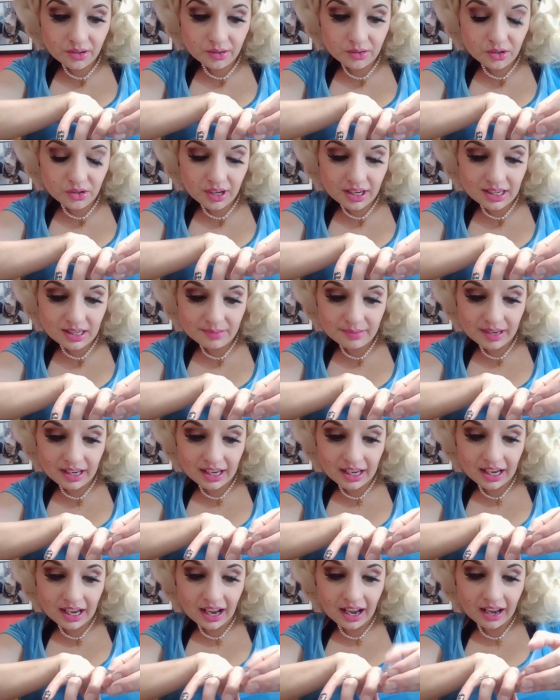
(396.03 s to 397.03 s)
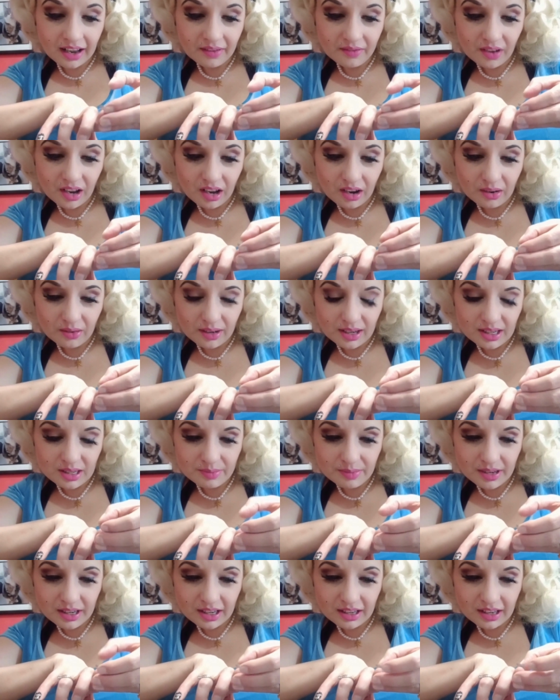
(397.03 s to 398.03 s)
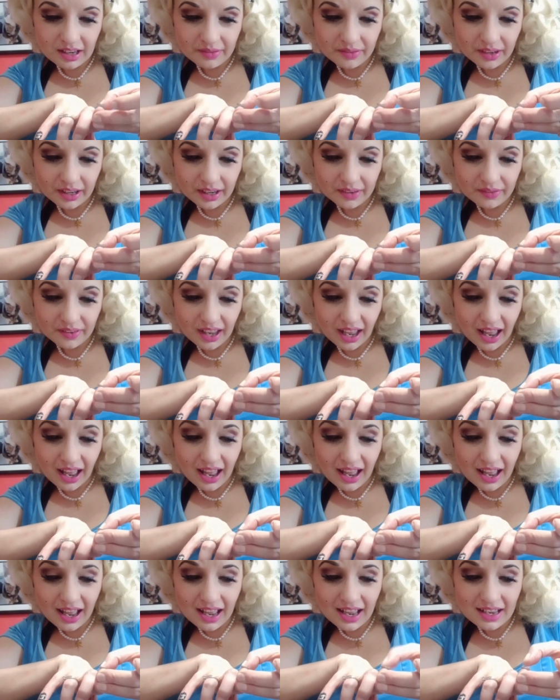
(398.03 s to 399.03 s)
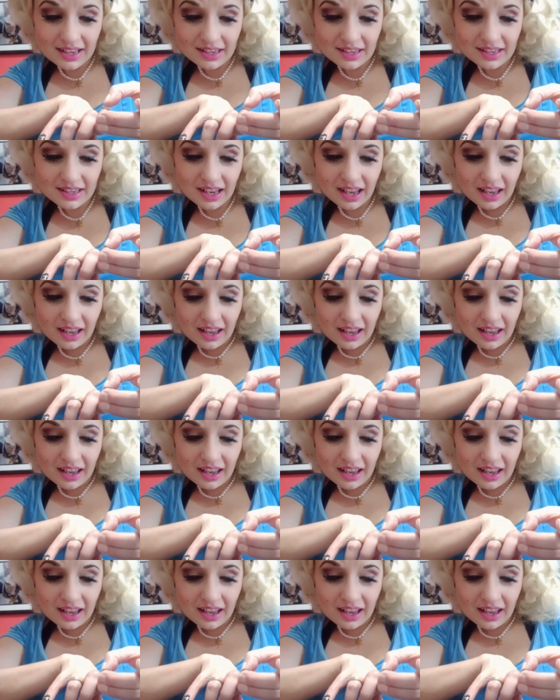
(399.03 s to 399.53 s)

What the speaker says: Trust me. I have always been a lover of cats.